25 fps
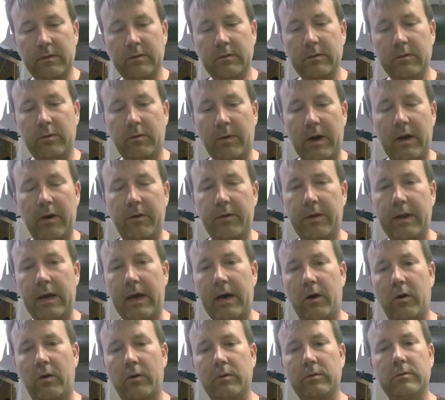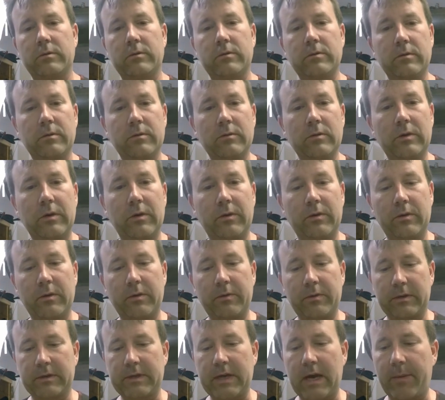ground out. You know,
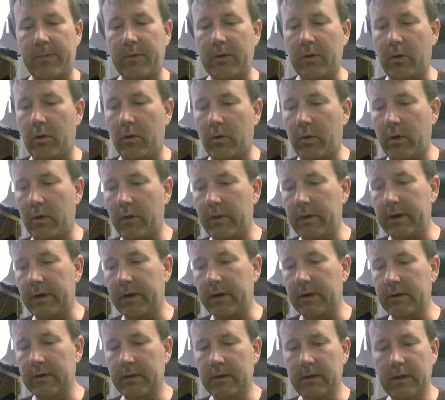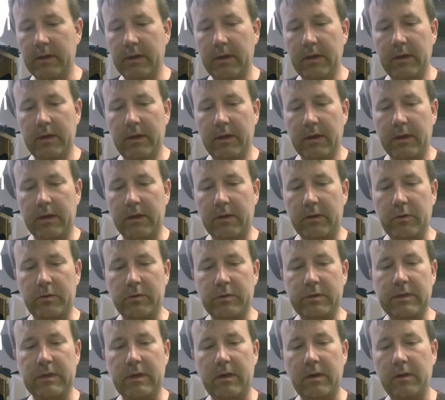the top of the hole there. Get
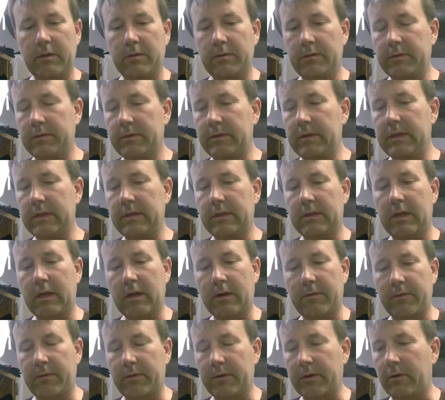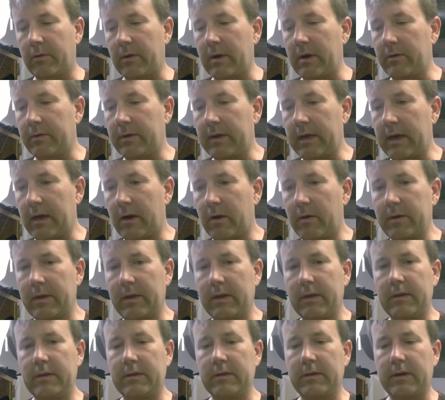those carefully ground out,
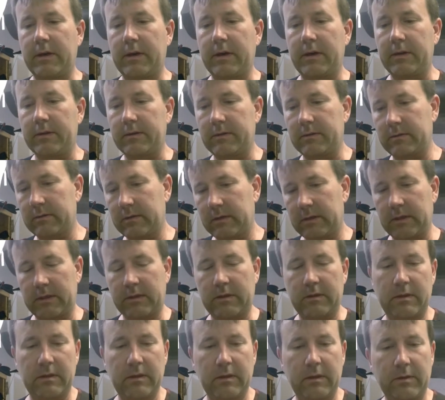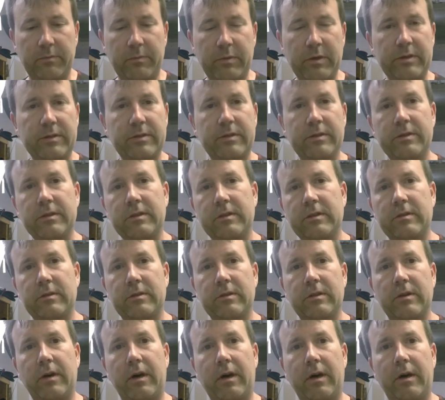and get the pistons
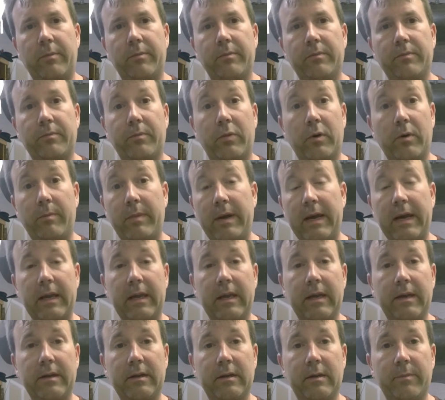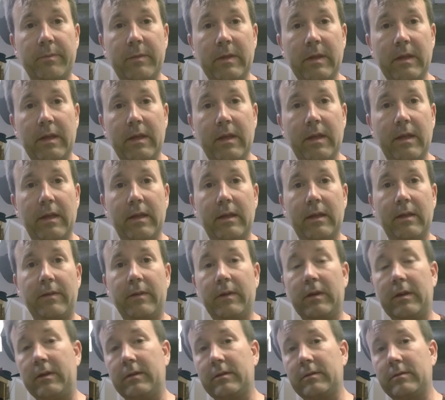put back in them, and
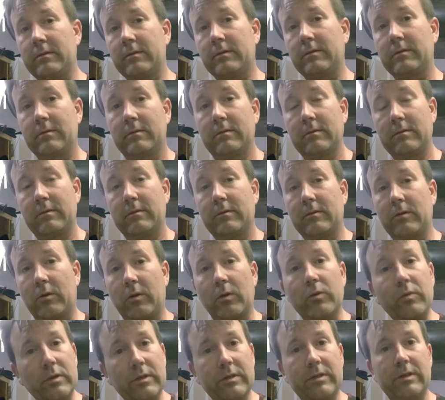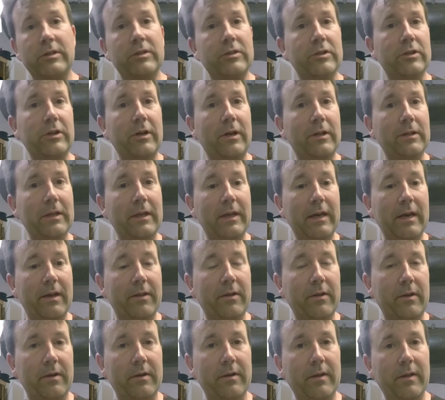then glue this engine all
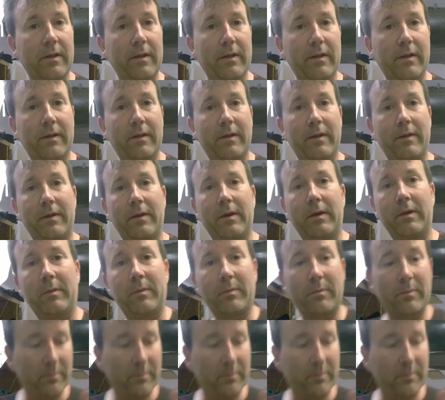together, and then